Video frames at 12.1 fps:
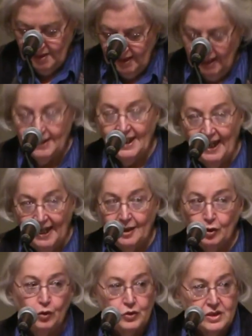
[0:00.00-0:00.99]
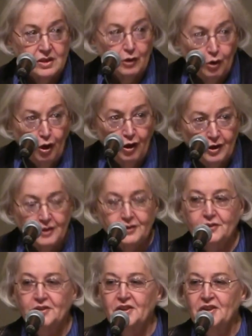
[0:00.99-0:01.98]
And God owns it all,
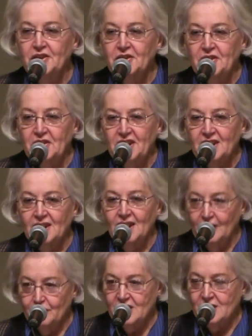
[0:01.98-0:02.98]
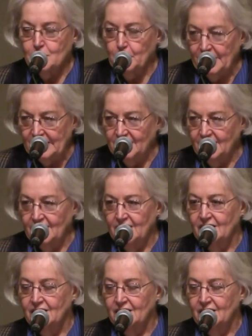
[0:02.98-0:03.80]
and gives us plenty,